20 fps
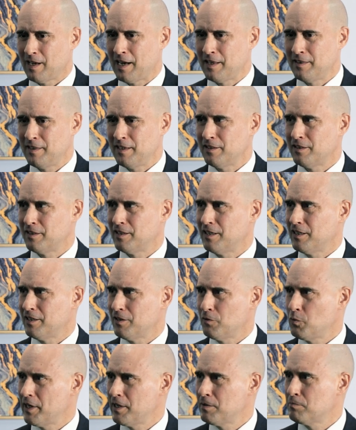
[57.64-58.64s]
I think
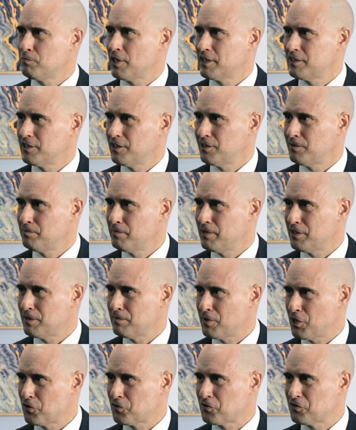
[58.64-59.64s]
what impresses me the
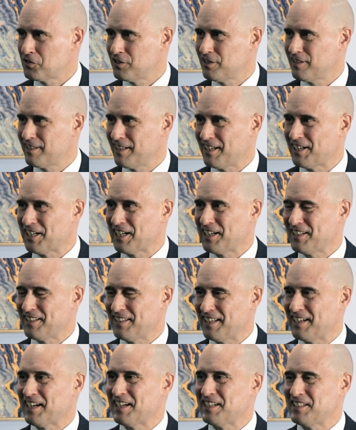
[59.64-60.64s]
most that
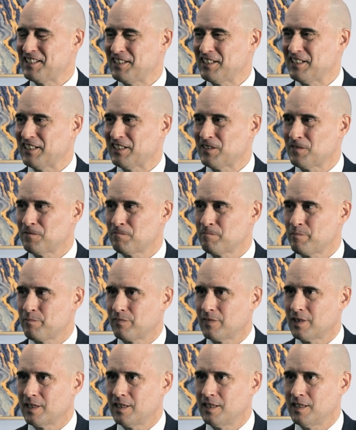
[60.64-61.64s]
I see
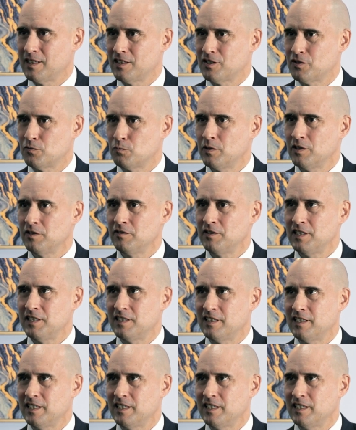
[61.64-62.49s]
is really